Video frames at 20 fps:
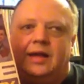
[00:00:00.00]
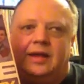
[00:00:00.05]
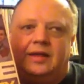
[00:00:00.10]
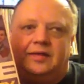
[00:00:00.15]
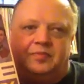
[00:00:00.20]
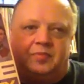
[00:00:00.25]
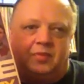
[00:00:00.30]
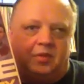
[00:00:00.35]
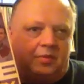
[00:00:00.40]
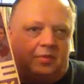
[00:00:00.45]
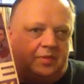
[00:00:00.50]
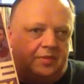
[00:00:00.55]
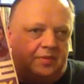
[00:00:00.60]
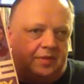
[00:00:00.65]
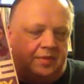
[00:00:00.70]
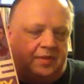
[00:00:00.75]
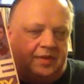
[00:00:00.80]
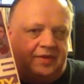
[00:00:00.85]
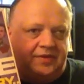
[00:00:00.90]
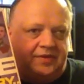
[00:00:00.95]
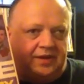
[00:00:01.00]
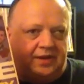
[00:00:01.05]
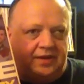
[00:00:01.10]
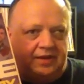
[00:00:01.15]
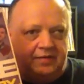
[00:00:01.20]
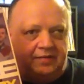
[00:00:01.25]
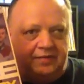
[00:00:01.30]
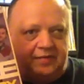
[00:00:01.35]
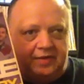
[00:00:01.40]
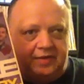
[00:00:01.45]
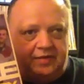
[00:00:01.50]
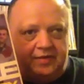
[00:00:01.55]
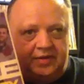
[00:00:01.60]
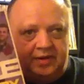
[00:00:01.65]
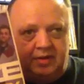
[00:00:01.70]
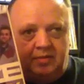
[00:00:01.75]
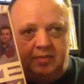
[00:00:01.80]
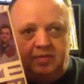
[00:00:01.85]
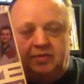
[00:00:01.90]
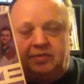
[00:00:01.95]
It's probably my second favourite
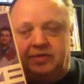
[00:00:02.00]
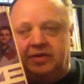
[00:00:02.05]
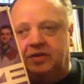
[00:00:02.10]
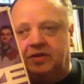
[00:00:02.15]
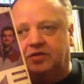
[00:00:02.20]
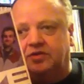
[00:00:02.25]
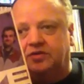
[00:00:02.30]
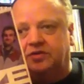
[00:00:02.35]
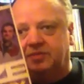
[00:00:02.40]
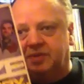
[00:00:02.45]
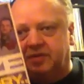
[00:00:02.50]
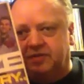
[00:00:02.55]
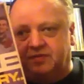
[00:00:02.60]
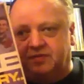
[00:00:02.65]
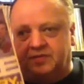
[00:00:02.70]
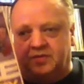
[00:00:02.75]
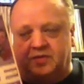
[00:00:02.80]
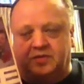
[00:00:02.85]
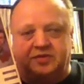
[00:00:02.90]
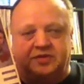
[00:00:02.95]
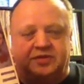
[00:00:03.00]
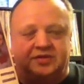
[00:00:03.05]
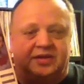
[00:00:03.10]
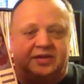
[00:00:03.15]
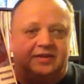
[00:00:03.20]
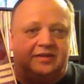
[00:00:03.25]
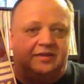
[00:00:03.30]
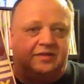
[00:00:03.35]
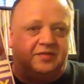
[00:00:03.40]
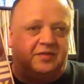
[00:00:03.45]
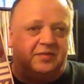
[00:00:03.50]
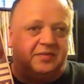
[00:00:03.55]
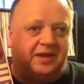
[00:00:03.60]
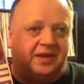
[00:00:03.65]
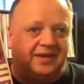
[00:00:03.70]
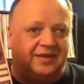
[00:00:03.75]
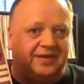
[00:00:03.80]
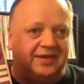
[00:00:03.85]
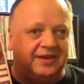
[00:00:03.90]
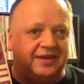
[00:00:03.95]
album of theirs. My first is actually from
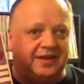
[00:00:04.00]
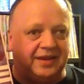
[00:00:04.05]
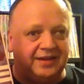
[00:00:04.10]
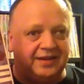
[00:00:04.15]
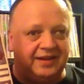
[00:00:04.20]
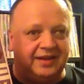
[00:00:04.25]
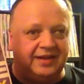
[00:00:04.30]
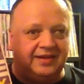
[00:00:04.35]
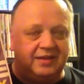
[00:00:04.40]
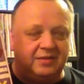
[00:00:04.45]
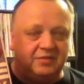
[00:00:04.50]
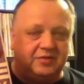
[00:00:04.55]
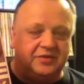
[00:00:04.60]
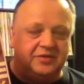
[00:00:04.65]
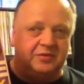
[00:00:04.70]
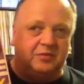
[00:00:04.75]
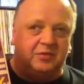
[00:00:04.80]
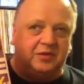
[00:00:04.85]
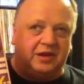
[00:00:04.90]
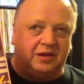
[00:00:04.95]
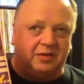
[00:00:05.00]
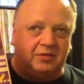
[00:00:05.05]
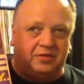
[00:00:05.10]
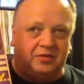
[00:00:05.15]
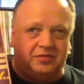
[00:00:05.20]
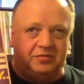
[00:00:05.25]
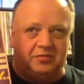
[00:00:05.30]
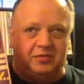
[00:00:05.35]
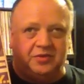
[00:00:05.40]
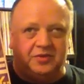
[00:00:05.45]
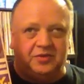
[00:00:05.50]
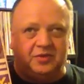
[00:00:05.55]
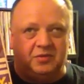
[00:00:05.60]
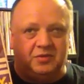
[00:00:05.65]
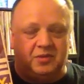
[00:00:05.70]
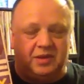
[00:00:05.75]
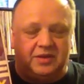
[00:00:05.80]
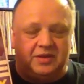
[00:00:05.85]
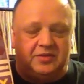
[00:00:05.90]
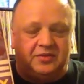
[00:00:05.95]
1980, and that was the one I was
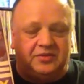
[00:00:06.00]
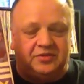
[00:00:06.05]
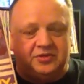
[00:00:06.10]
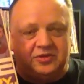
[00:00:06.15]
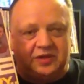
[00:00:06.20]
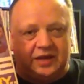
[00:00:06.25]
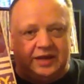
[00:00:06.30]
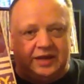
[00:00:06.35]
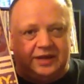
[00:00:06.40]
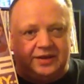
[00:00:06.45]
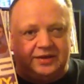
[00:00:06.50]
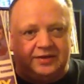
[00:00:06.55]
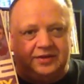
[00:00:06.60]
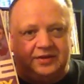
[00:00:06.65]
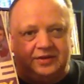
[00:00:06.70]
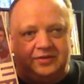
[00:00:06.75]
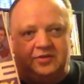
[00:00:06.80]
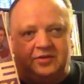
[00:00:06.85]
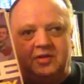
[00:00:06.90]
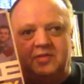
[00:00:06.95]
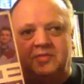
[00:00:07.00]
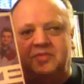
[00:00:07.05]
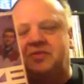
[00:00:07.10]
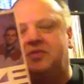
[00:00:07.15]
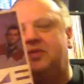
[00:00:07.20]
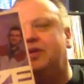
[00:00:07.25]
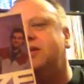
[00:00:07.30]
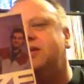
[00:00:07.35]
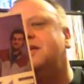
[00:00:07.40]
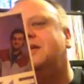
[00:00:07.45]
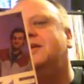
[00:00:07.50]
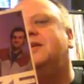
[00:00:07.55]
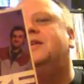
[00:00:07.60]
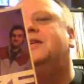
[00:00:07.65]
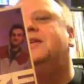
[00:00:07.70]
wondering whether it should get into the top three.